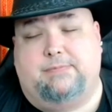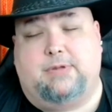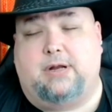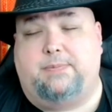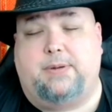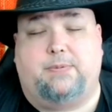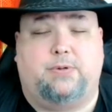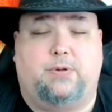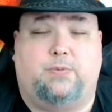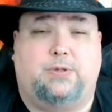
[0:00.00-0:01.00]
a lot of people
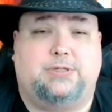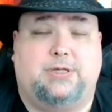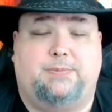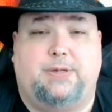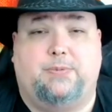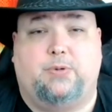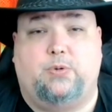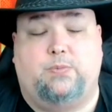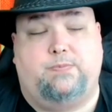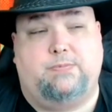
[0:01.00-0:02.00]
don't want to see people
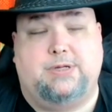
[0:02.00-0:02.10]
who